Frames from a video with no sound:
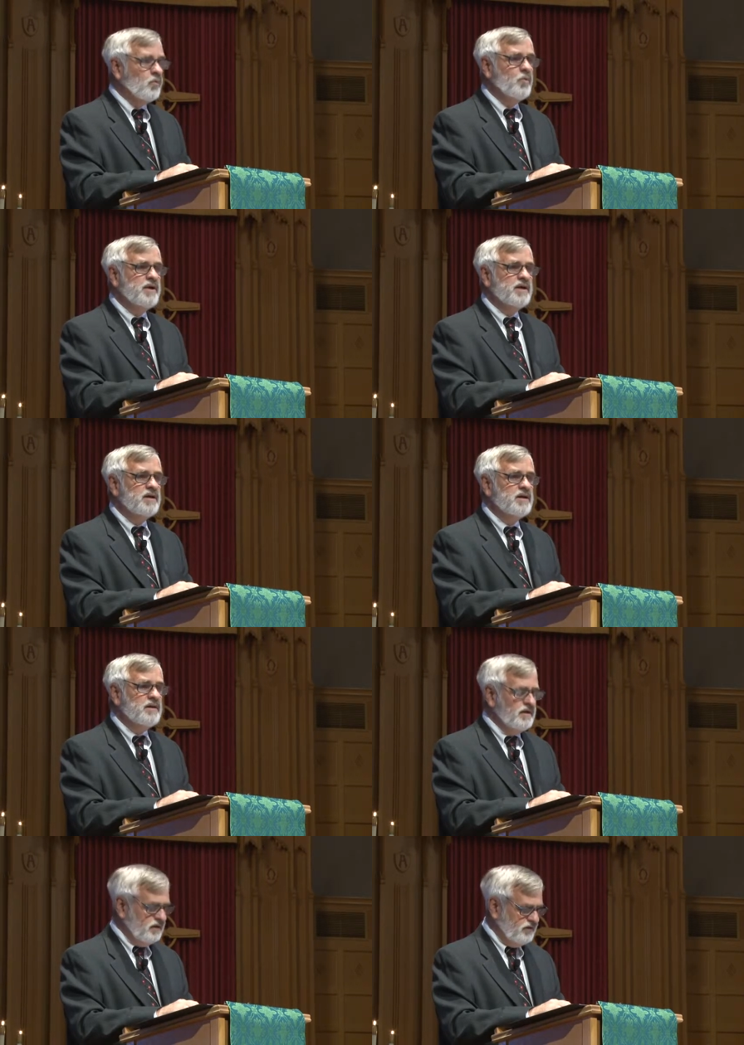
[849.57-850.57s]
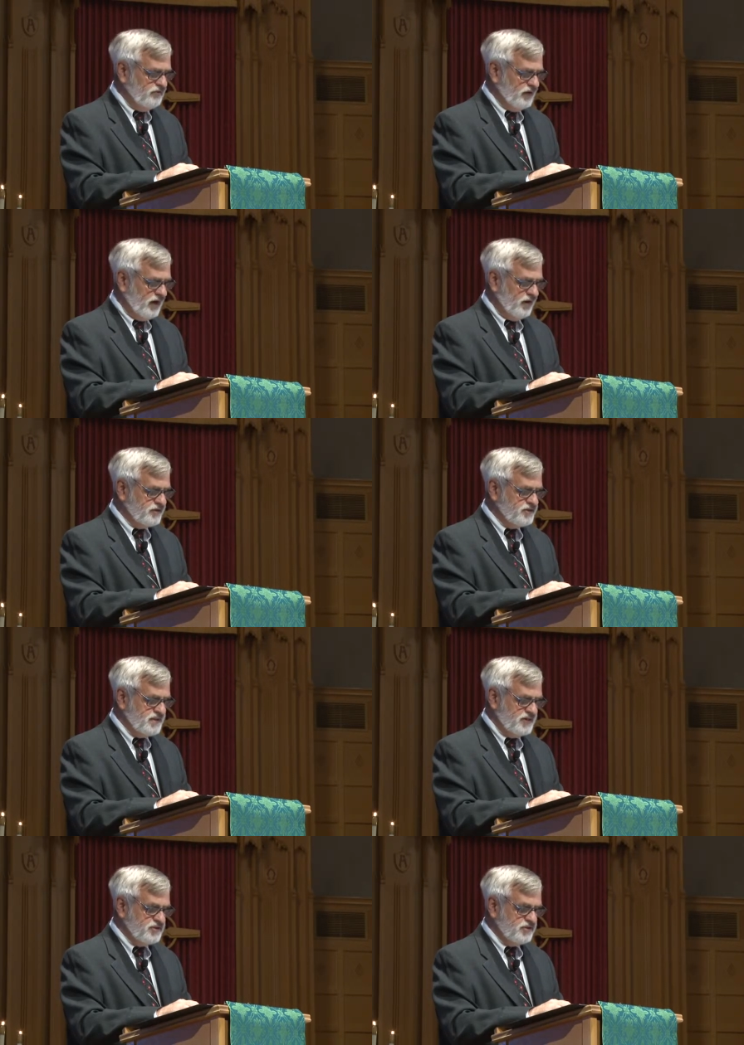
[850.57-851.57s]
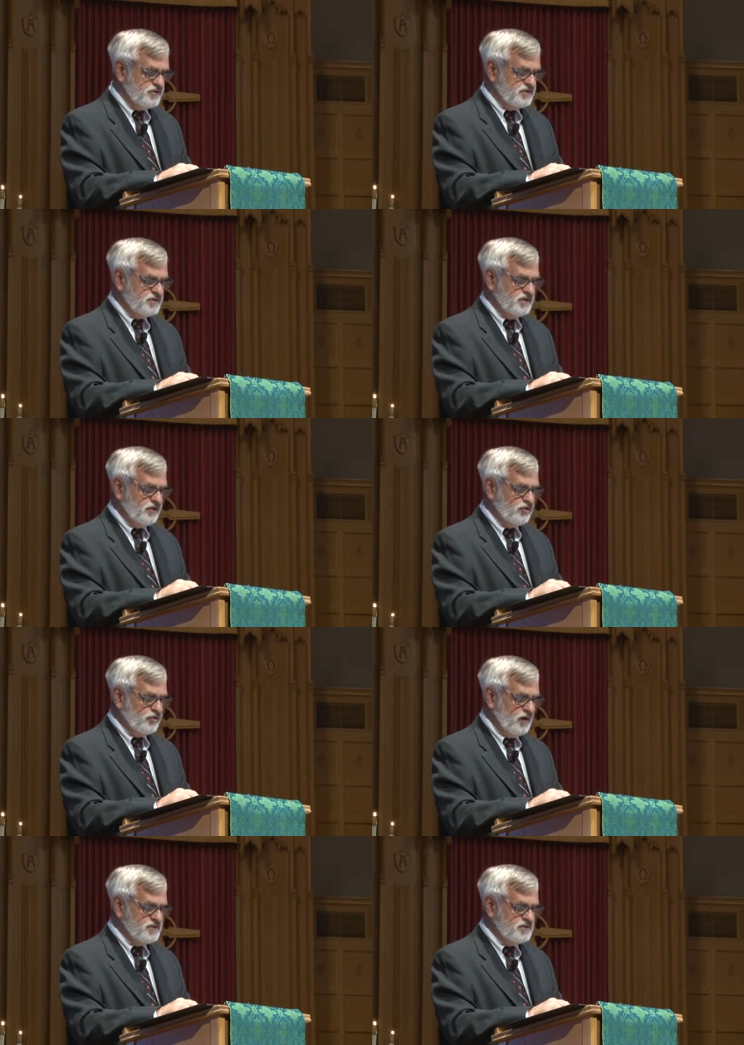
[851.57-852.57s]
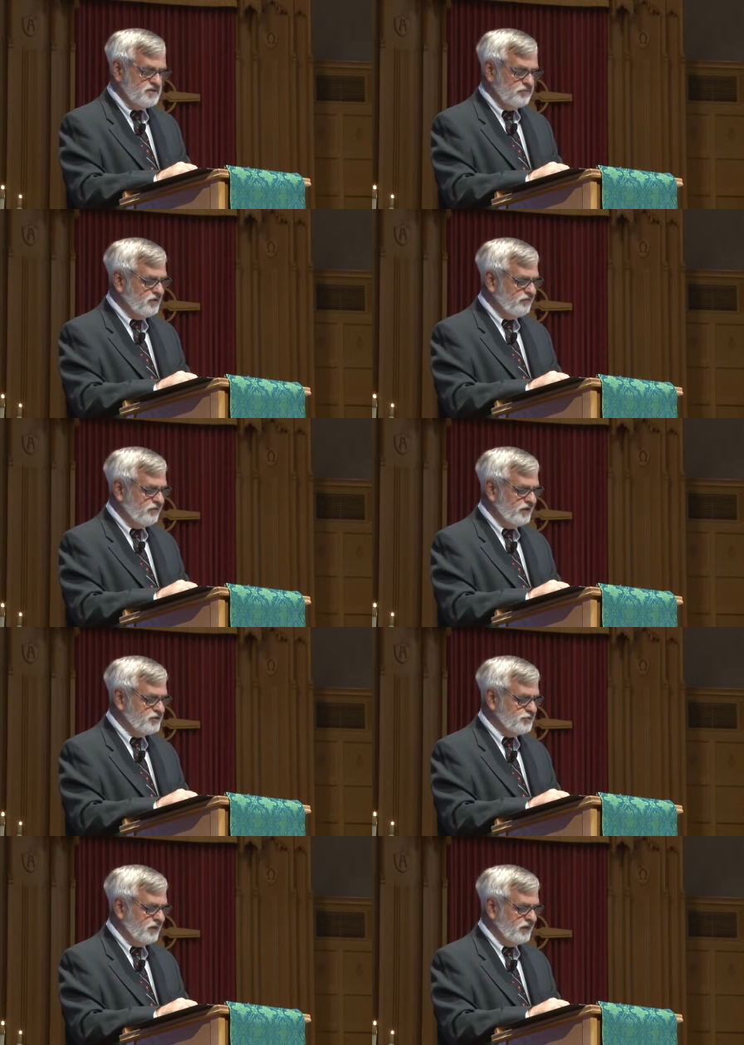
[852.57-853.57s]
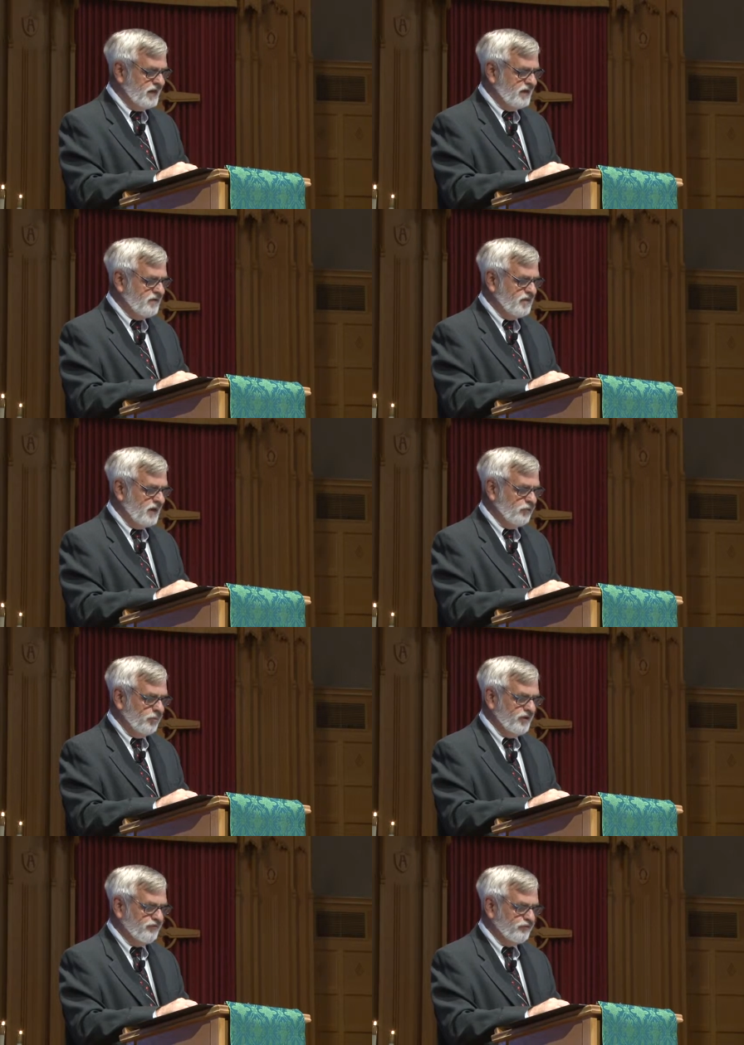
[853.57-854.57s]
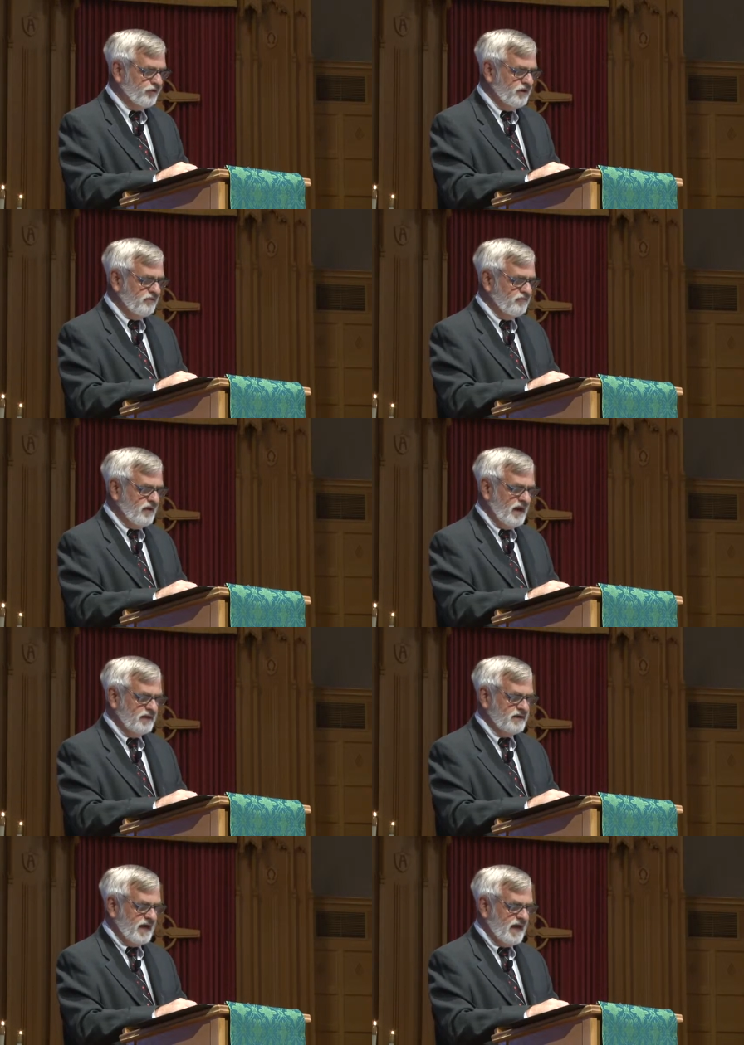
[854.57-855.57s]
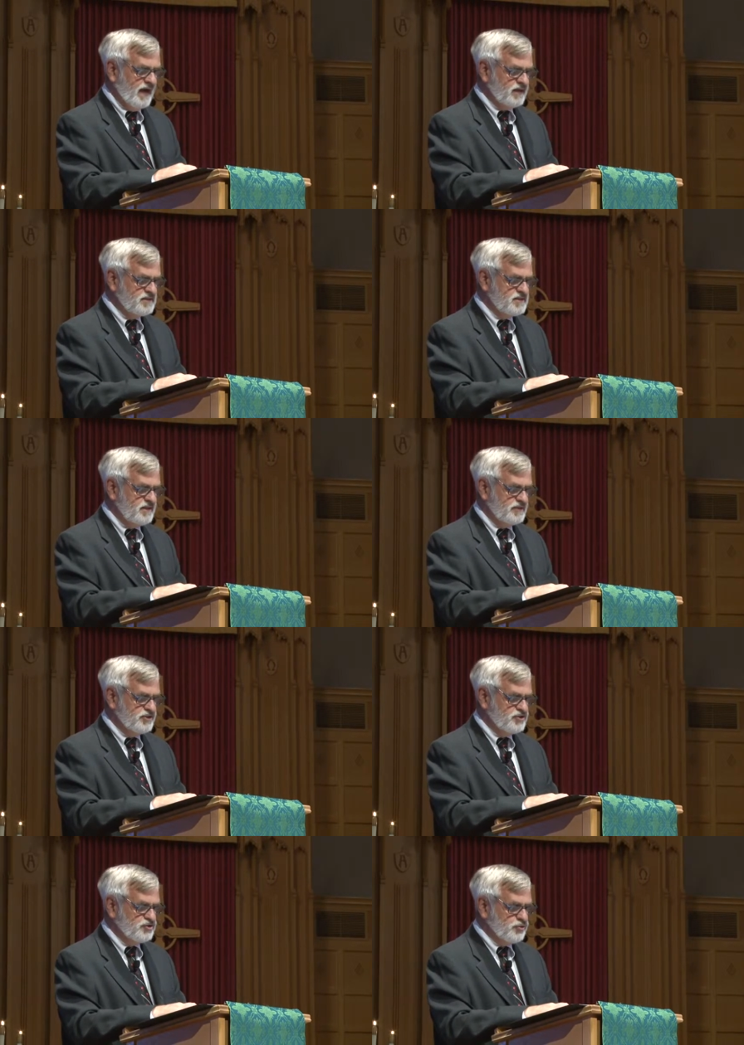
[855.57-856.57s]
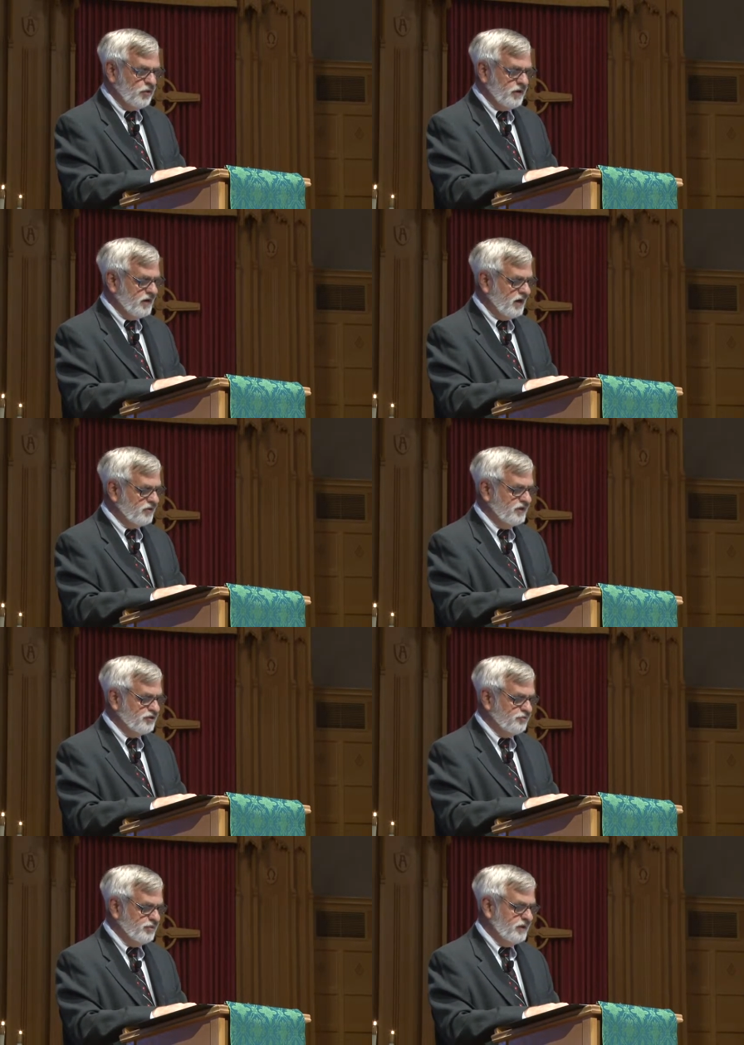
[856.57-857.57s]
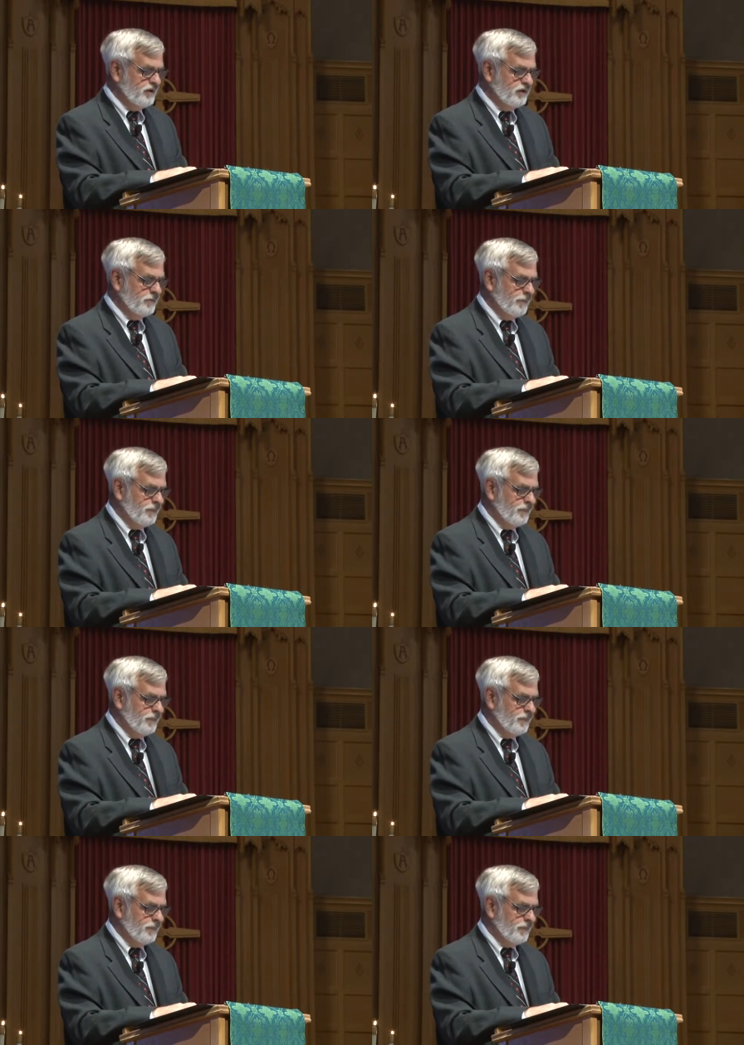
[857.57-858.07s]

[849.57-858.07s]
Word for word: we can leave our deserts and cross the river into a land that will be free of violent acts that destroy our inner being.